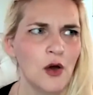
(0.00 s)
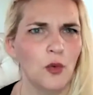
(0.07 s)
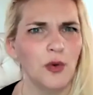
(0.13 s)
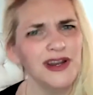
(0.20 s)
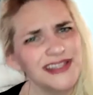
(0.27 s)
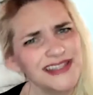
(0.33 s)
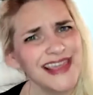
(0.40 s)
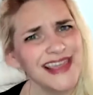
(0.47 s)

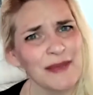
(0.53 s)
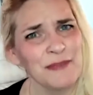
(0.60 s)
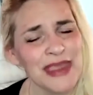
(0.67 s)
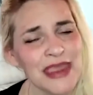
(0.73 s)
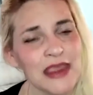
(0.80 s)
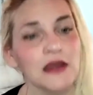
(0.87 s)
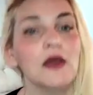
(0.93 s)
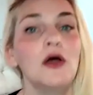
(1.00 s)
what does that
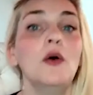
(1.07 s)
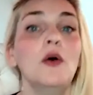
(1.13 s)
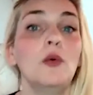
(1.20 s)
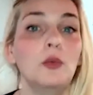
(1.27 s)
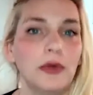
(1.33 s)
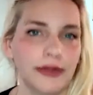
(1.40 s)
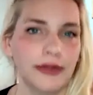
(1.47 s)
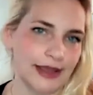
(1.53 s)
mean?
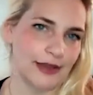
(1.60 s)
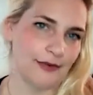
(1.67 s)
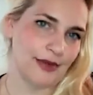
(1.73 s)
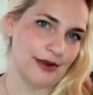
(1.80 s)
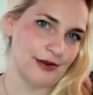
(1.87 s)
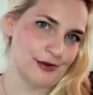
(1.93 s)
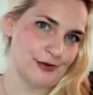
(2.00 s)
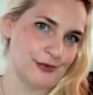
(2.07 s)
Well, now
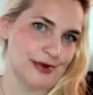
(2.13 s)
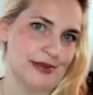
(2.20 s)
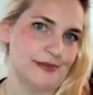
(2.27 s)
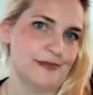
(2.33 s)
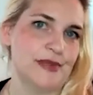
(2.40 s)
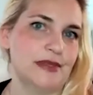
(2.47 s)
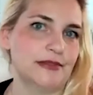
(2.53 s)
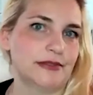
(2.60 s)
I know what
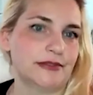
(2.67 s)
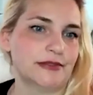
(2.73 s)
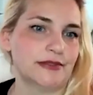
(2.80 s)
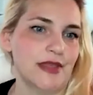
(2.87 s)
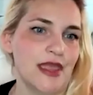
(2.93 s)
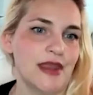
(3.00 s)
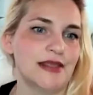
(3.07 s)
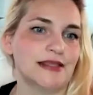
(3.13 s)
it
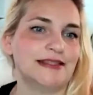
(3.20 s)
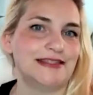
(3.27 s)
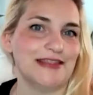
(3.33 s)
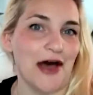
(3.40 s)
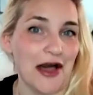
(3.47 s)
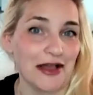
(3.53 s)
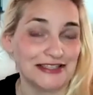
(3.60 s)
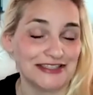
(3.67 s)
means and it
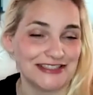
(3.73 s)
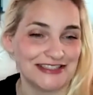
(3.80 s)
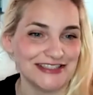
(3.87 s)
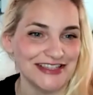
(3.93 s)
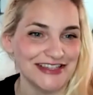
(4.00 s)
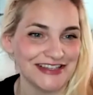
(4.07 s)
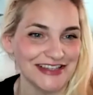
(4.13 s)
sucks.